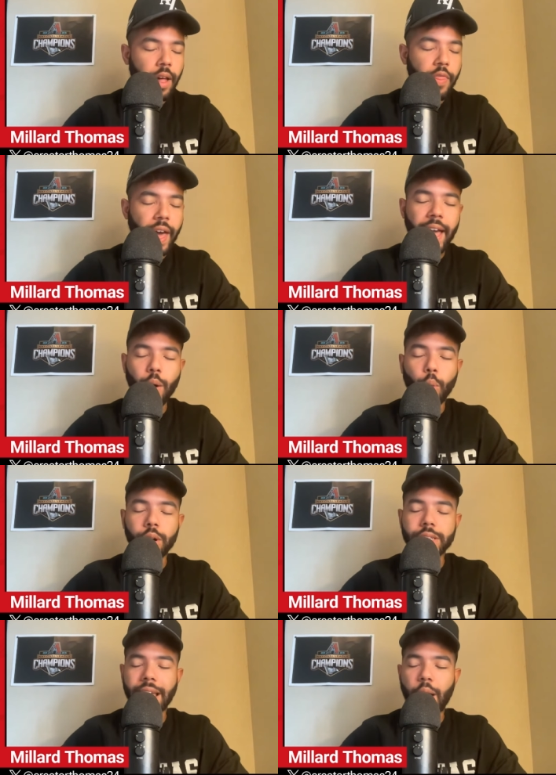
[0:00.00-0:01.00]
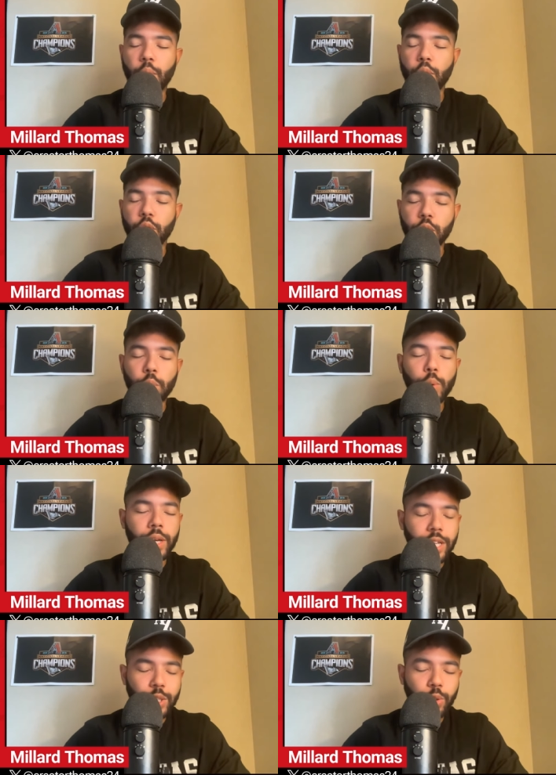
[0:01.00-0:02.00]
That was our new
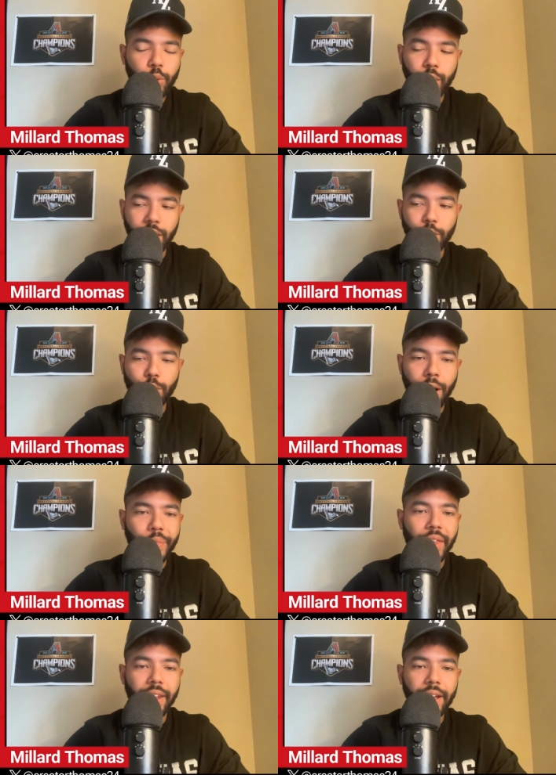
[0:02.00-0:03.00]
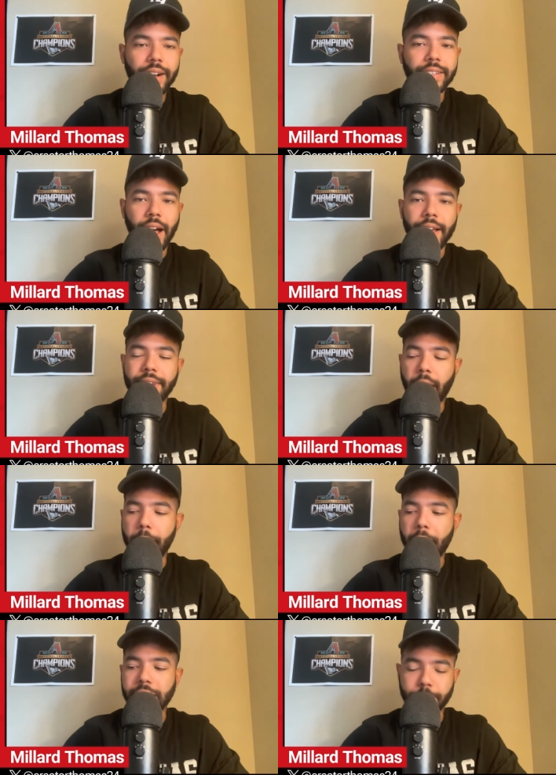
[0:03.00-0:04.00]
intro here on the Locked On
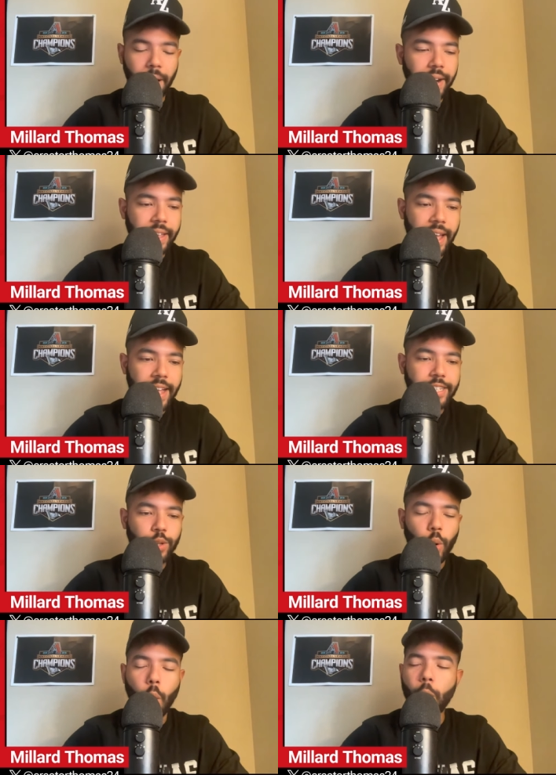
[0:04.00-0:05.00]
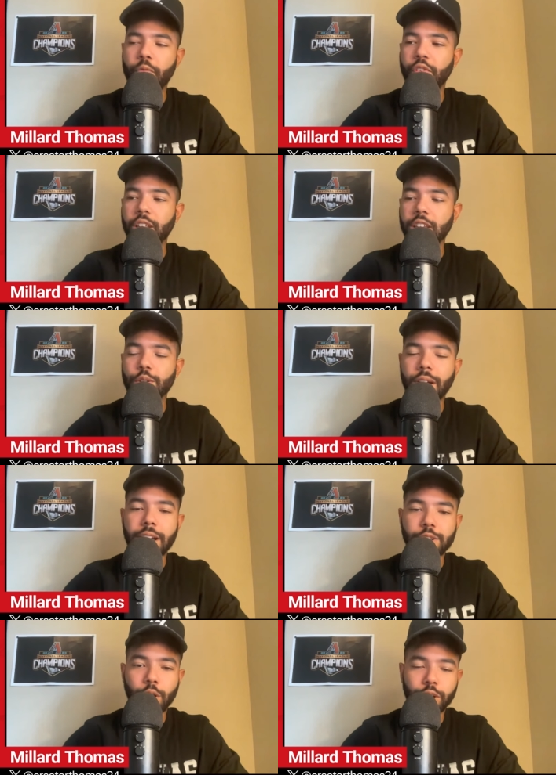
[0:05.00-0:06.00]
Diamondbacks podcast, so hopefully you
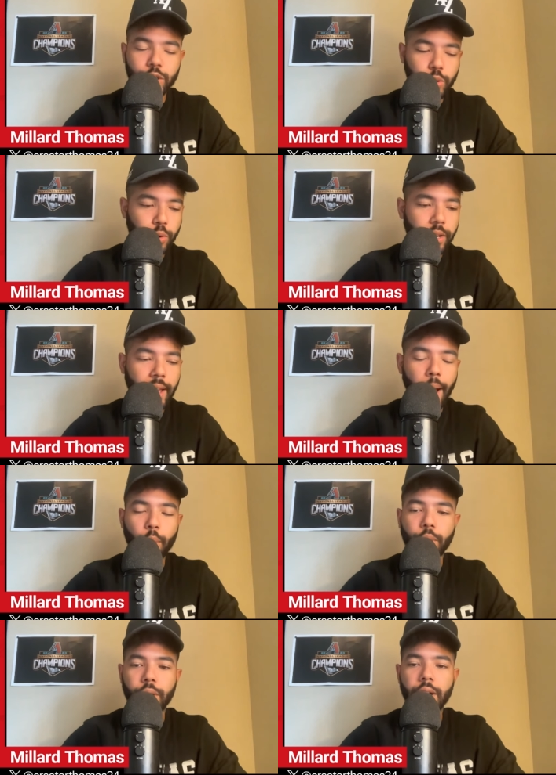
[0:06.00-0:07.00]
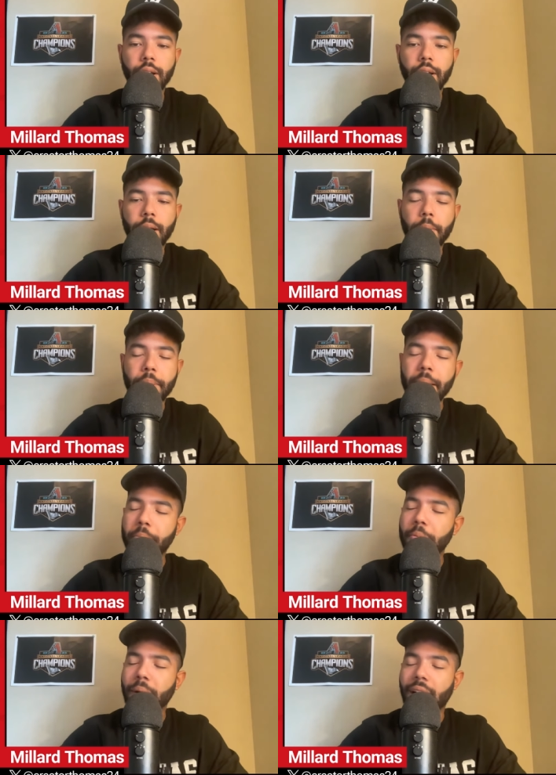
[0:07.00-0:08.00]
guys all enjoyed it. Our
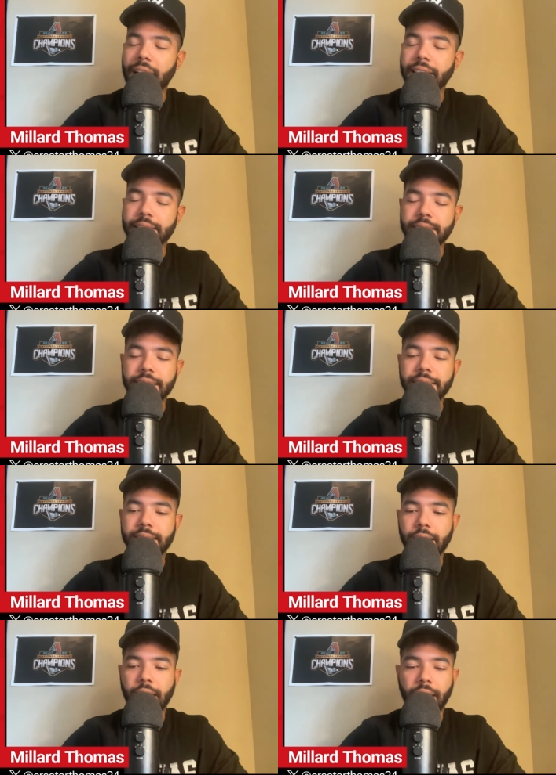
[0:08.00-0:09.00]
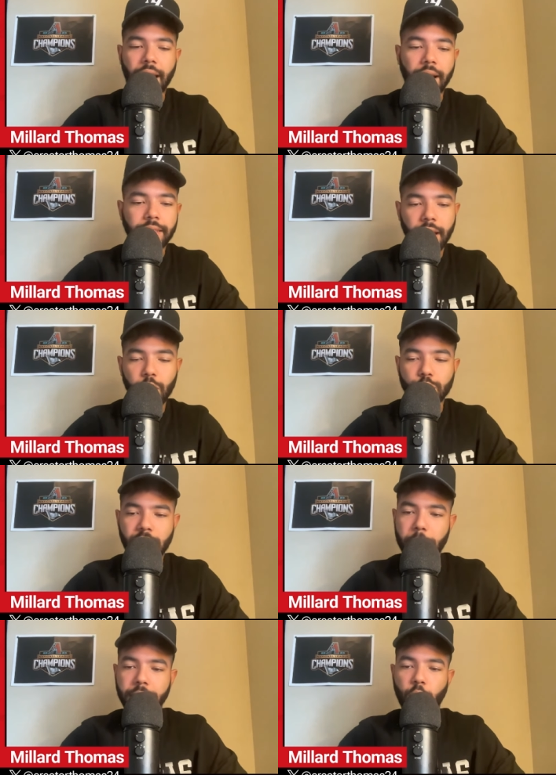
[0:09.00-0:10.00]
people behind the scenes down at Locked On was
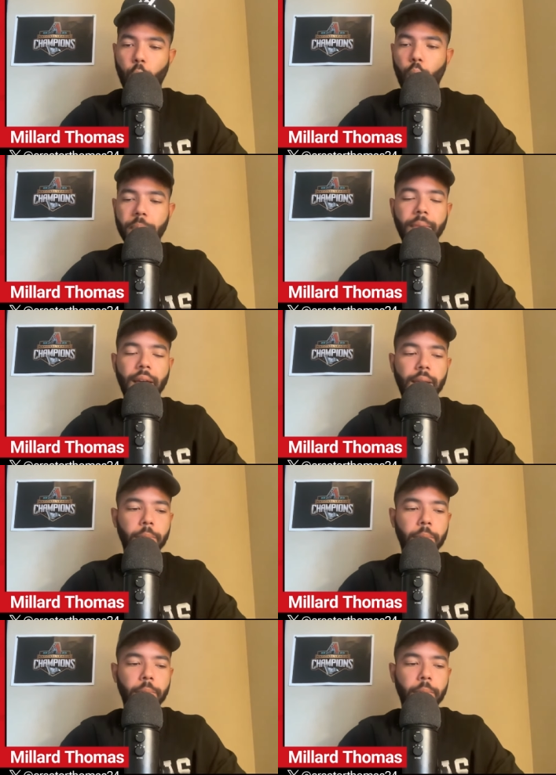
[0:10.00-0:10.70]
able to whip that